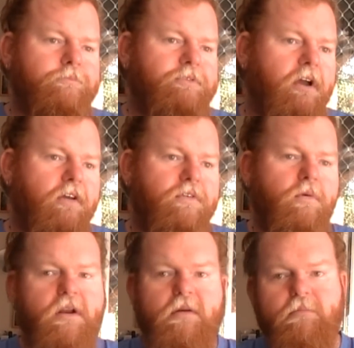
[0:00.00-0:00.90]
So if you
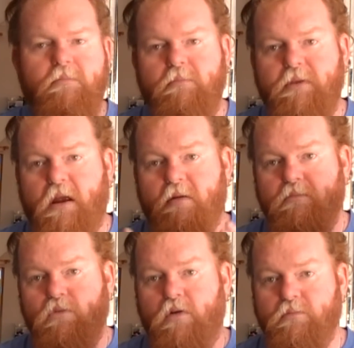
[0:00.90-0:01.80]
want to,
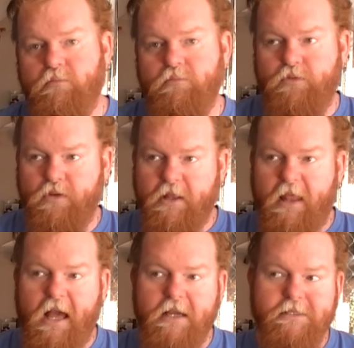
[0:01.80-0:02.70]
not do your
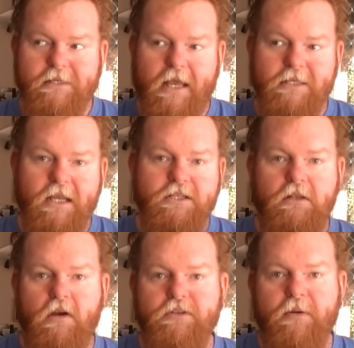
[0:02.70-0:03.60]
lagers at such a
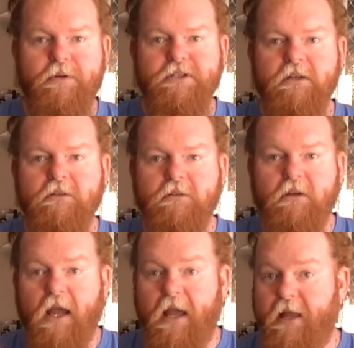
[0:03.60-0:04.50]
low temperature
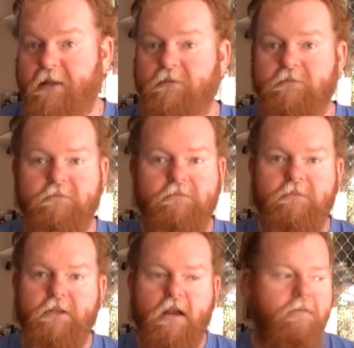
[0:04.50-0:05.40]
and,
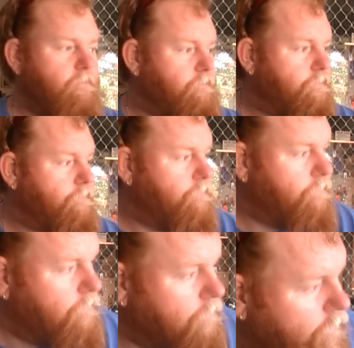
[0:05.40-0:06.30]

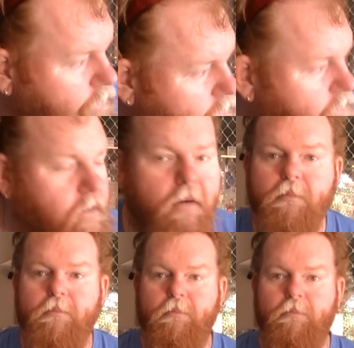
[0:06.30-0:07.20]
produce a lot
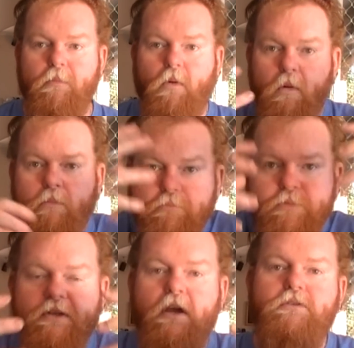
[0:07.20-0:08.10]
more
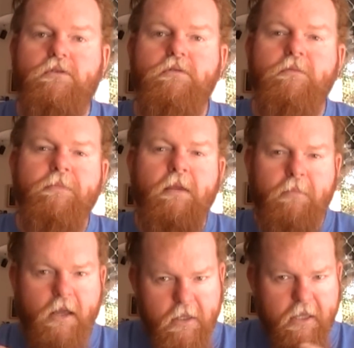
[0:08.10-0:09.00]
CO2,
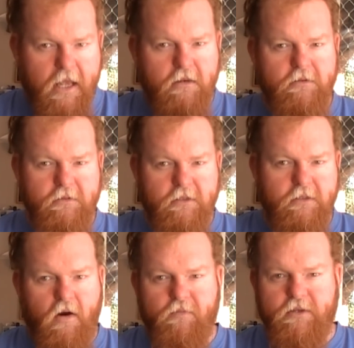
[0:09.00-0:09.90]
but you can
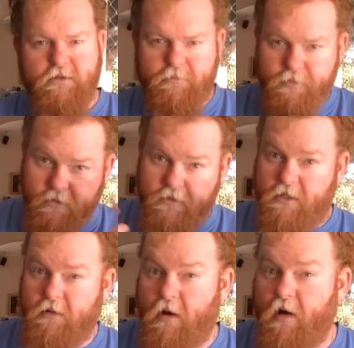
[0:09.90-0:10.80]
delve into
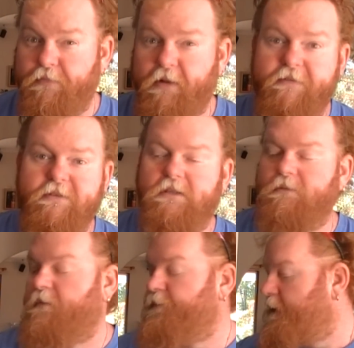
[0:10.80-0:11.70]
producing a lot of off flavors as
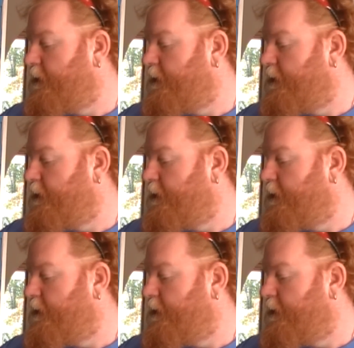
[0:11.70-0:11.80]
well.